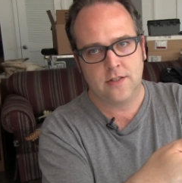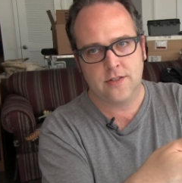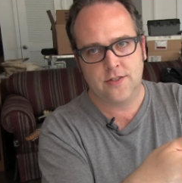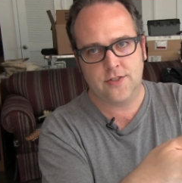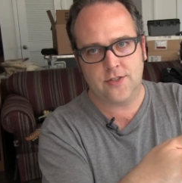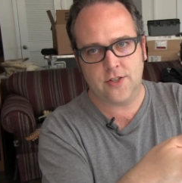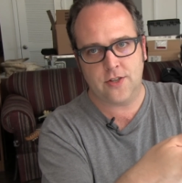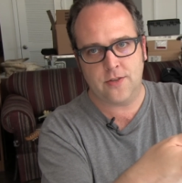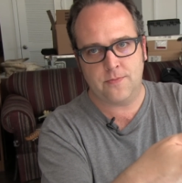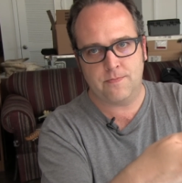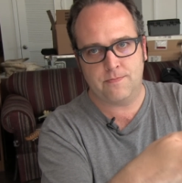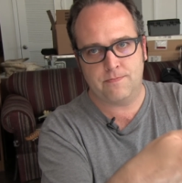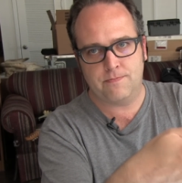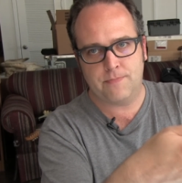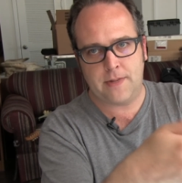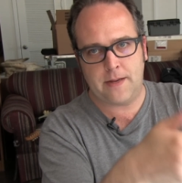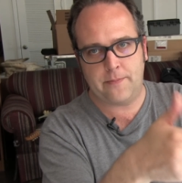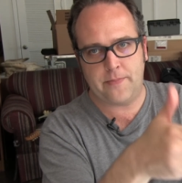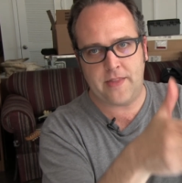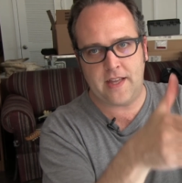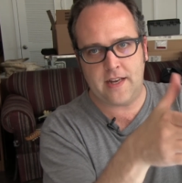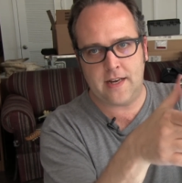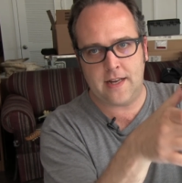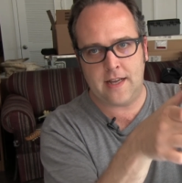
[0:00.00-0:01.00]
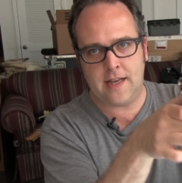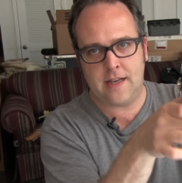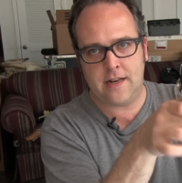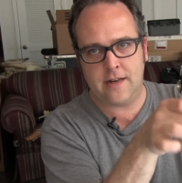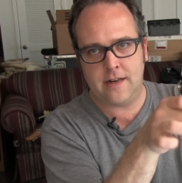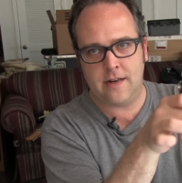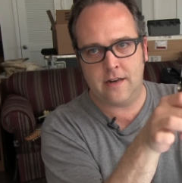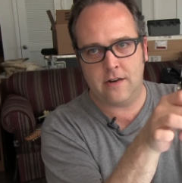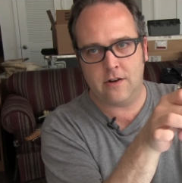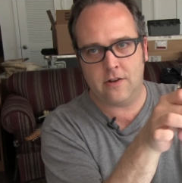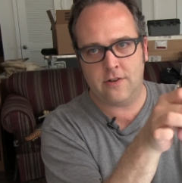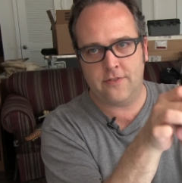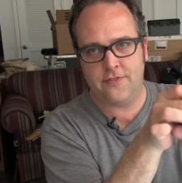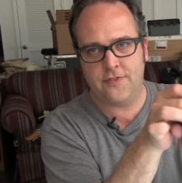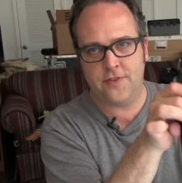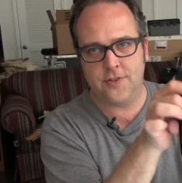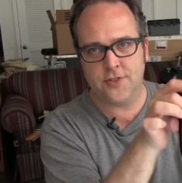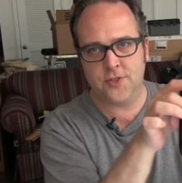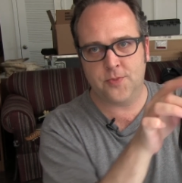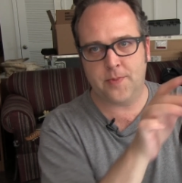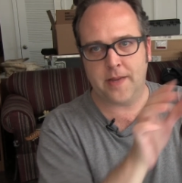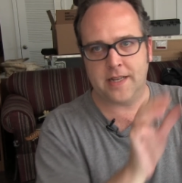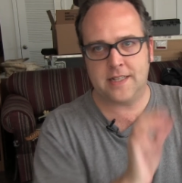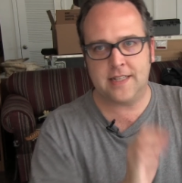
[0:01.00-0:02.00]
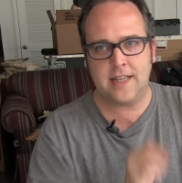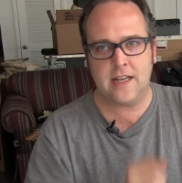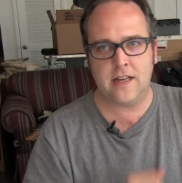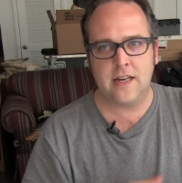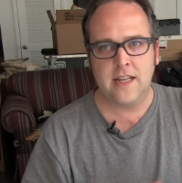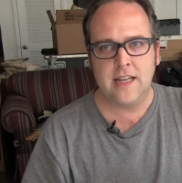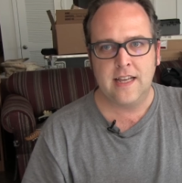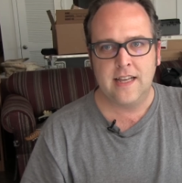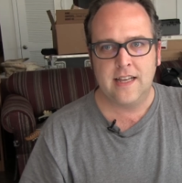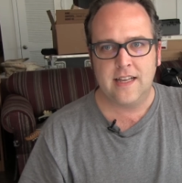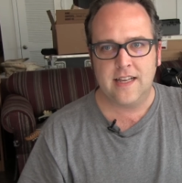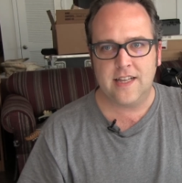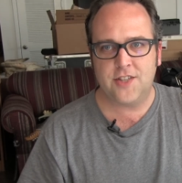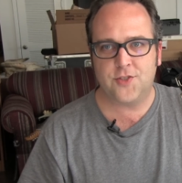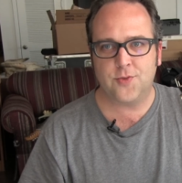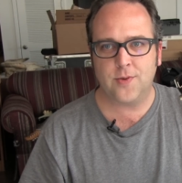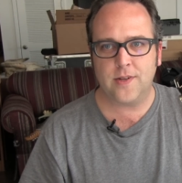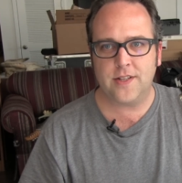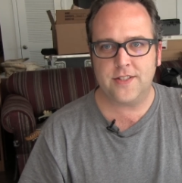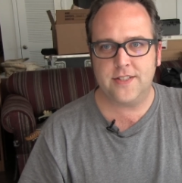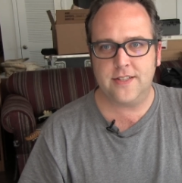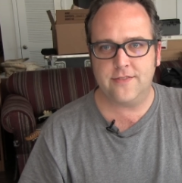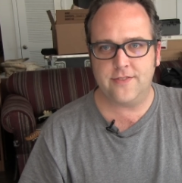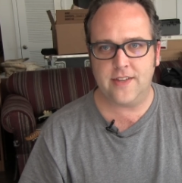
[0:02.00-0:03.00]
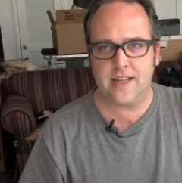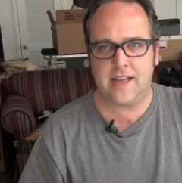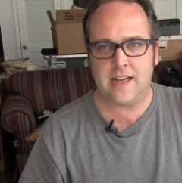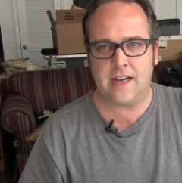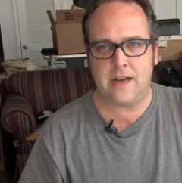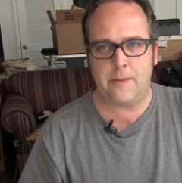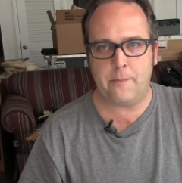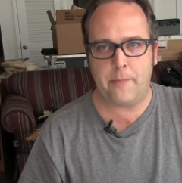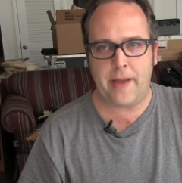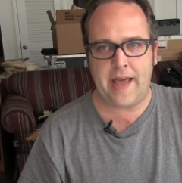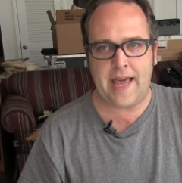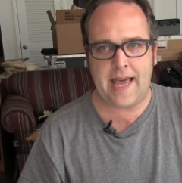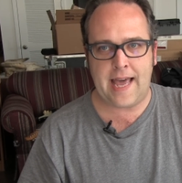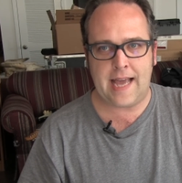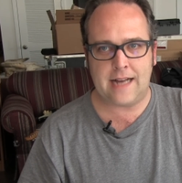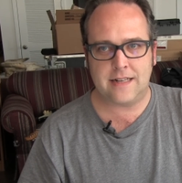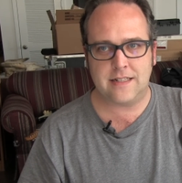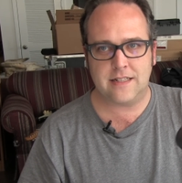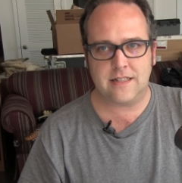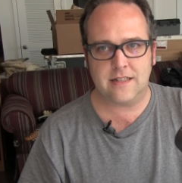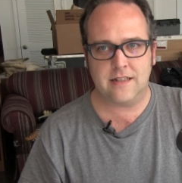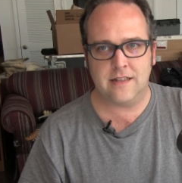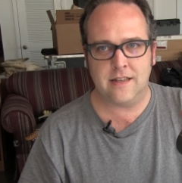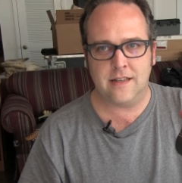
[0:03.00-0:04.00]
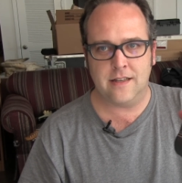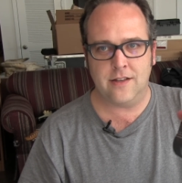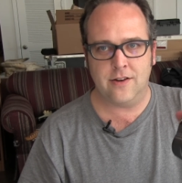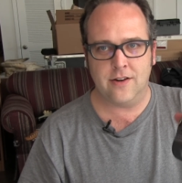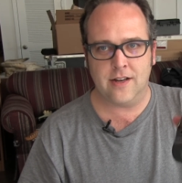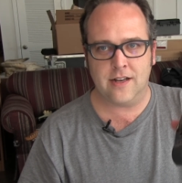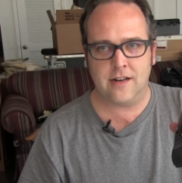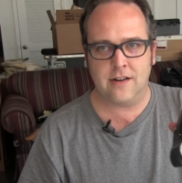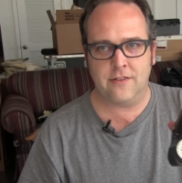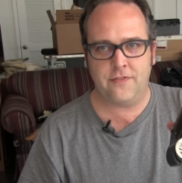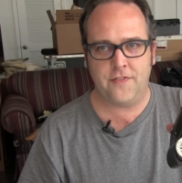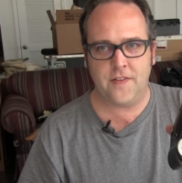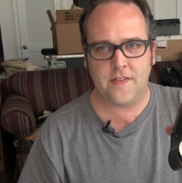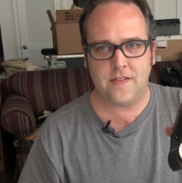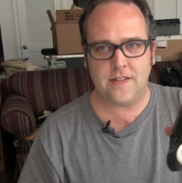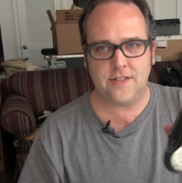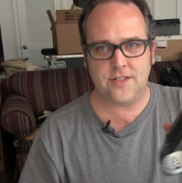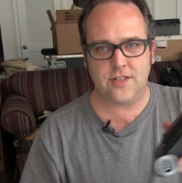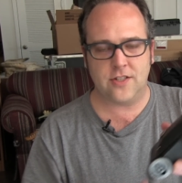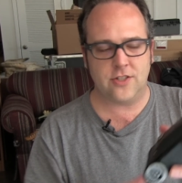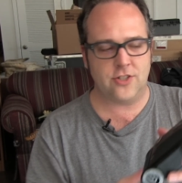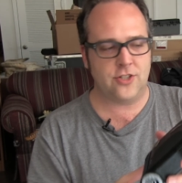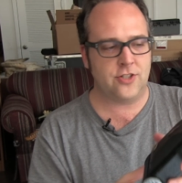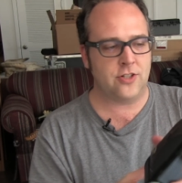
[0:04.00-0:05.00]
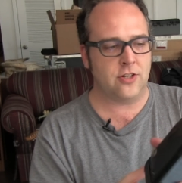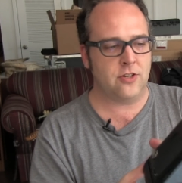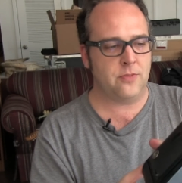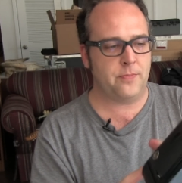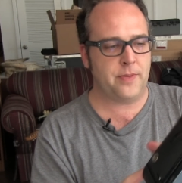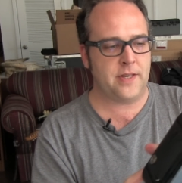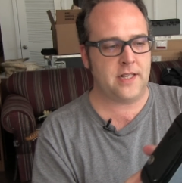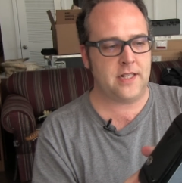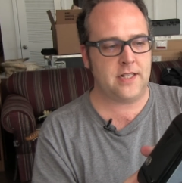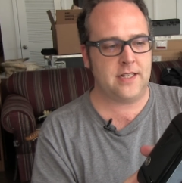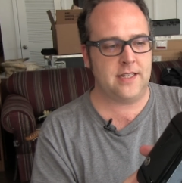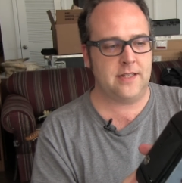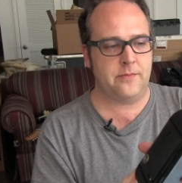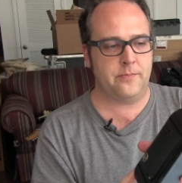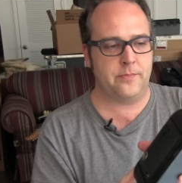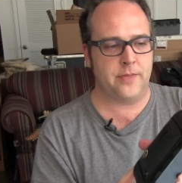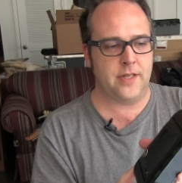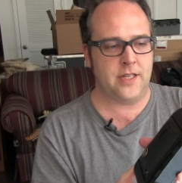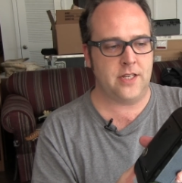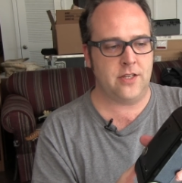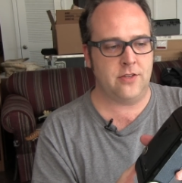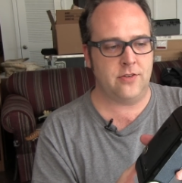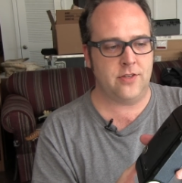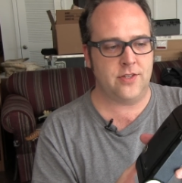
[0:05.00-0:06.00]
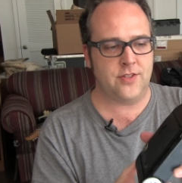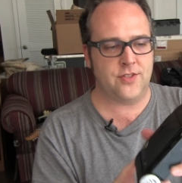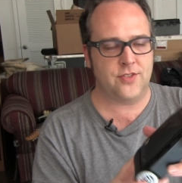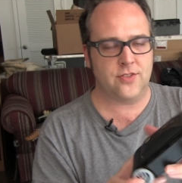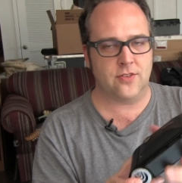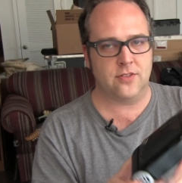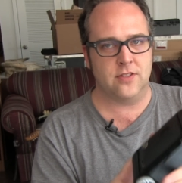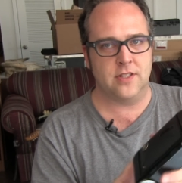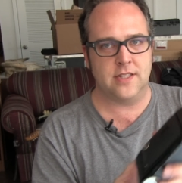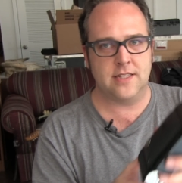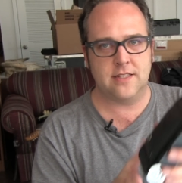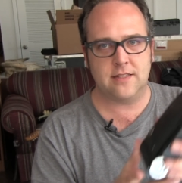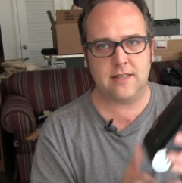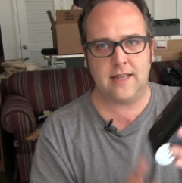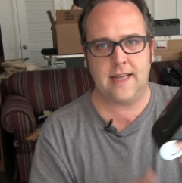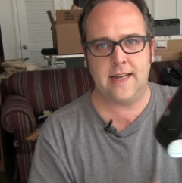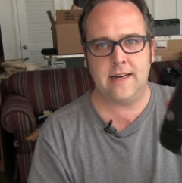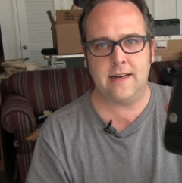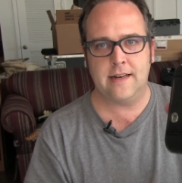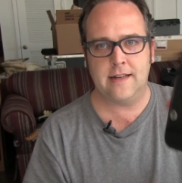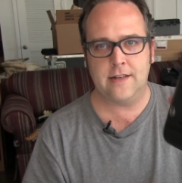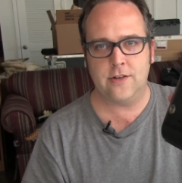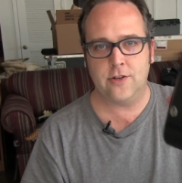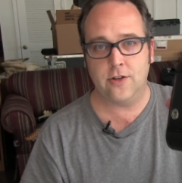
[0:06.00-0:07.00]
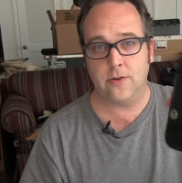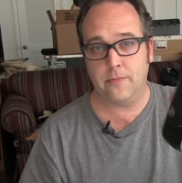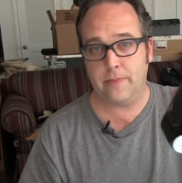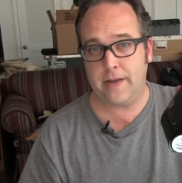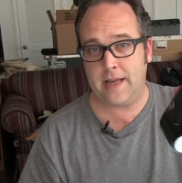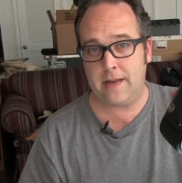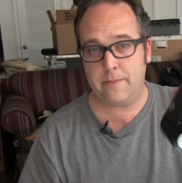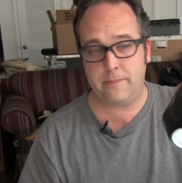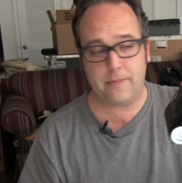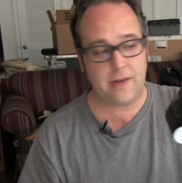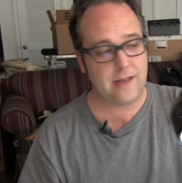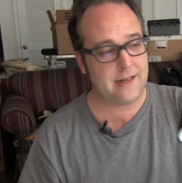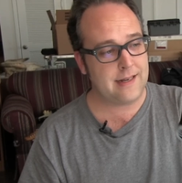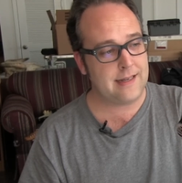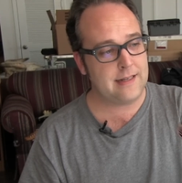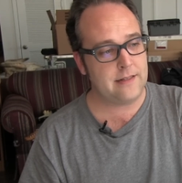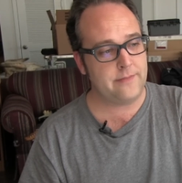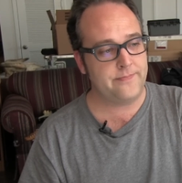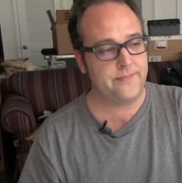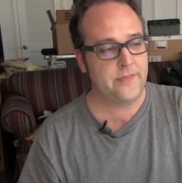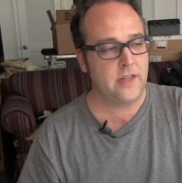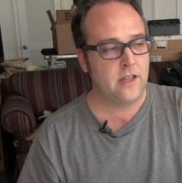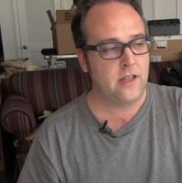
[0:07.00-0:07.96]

So you pop that down and it all folds back down. It's relatively compact. Uh, you're not going to fit this in a shirt pocket, but you could certainly slide it into your pant pocket